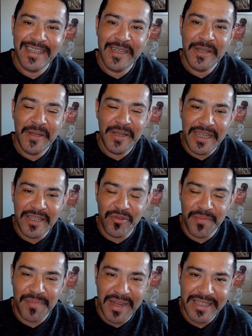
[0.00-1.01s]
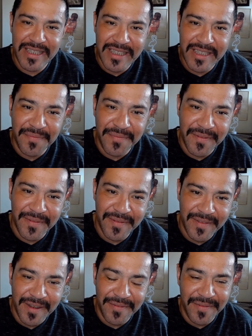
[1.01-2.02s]
is repentance of of
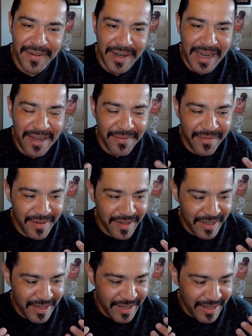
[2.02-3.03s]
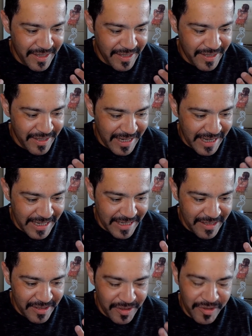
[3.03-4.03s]
of like
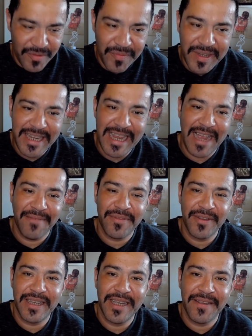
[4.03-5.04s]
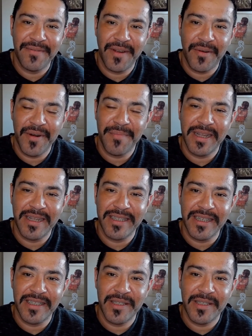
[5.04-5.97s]
you, we have to give our repentance